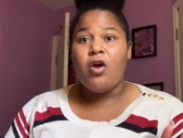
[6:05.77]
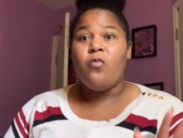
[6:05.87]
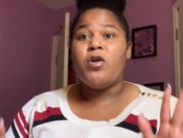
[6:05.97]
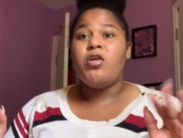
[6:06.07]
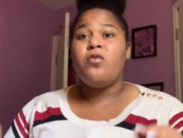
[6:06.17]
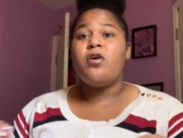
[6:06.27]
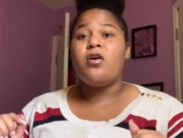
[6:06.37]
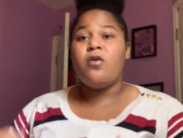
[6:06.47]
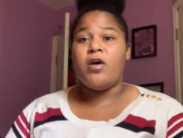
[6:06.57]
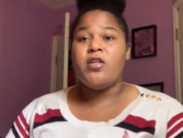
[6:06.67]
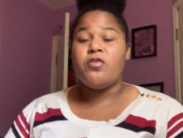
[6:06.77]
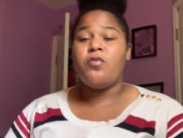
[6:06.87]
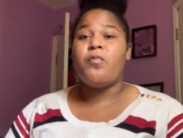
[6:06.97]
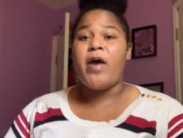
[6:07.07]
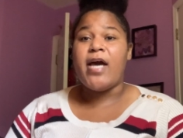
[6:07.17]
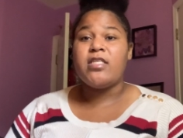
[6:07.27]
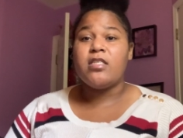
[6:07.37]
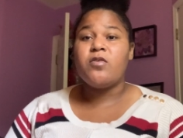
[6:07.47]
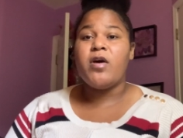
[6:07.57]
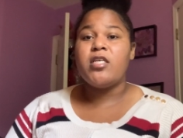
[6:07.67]
when you are going through
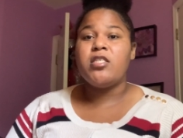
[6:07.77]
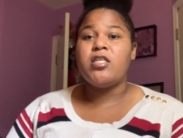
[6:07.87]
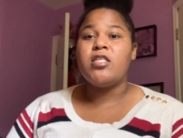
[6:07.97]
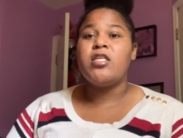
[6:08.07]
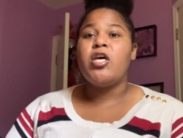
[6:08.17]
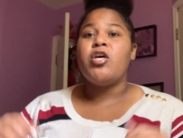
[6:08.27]
practice questions,